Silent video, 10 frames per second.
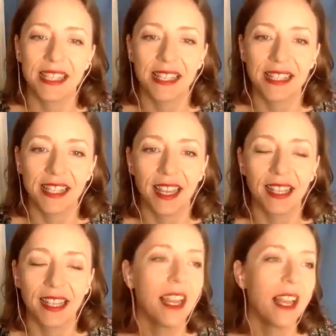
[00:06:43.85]
that says
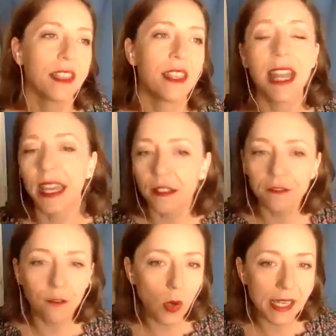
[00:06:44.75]
like the
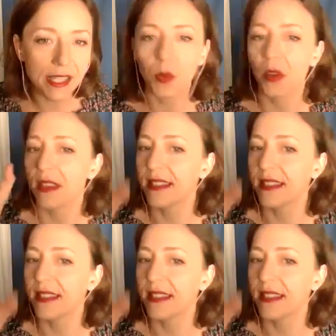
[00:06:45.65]
negative voice